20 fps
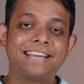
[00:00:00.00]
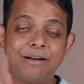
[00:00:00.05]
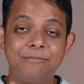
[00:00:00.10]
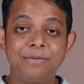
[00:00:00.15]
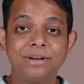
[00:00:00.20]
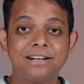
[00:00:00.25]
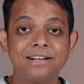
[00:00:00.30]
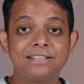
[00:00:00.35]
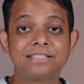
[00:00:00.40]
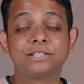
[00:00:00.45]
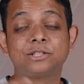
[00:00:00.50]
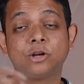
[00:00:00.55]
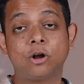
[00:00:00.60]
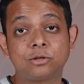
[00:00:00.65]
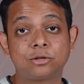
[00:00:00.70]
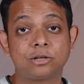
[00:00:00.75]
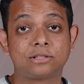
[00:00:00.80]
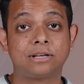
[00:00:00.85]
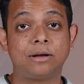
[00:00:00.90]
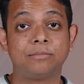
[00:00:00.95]
Chemicals is
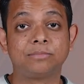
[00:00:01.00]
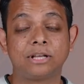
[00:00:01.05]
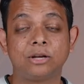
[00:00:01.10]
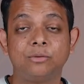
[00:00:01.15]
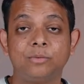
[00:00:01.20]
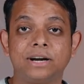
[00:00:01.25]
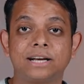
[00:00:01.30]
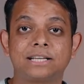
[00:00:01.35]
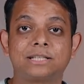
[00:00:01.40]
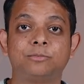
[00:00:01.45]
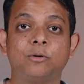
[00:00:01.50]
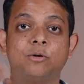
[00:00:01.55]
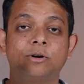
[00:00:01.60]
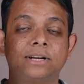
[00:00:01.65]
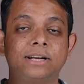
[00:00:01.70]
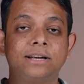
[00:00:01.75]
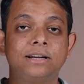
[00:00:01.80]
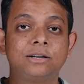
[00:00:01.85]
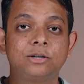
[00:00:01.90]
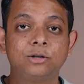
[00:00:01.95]
also something we're
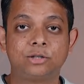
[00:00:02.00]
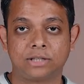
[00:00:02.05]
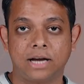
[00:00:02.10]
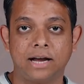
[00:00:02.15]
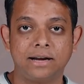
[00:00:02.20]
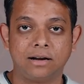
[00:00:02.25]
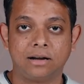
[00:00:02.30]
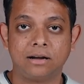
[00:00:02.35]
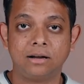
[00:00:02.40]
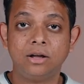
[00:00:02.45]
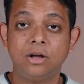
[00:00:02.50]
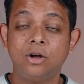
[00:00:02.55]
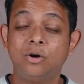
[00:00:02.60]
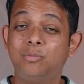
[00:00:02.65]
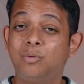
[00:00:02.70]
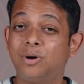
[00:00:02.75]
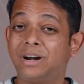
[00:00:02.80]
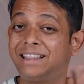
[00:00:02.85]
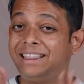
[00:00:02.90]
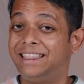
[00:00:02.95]
exporting to China.
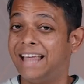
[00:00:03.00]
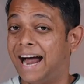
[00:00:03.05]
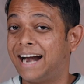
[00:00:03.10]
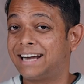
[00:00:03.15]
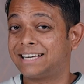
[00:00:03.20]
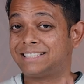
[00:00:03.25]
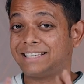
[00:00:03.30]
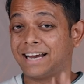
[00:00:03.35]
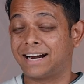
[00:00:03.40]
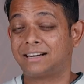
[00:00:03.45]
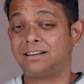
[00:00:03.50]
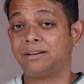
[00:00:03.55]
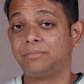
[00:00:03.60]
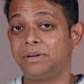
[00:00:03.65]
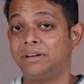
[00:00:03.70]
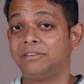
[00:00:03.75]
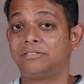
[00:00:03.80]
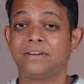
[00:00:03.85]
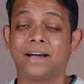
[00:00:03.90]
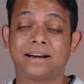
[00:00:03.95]
Would that sector
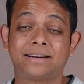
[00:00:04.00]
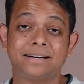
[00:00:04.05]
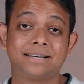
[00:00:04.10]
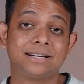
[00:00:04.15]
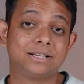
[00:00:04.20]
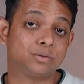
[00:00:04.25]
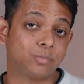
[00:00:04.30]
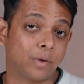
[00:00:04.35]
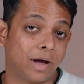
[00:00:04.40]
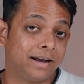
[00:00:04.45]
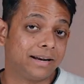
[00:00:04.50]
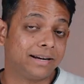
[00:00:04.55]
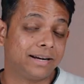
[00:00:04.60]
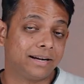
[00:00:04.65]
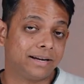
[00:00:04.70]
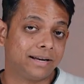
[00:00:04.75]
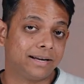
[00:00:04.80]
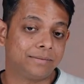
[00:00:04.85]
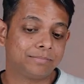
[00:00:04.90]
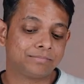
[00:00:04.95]
be affected as well in
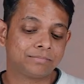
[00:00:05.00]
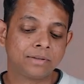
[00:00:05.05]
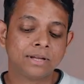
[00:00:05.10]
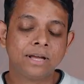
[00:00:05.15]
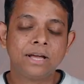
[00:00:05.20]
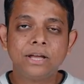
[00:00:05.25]
India?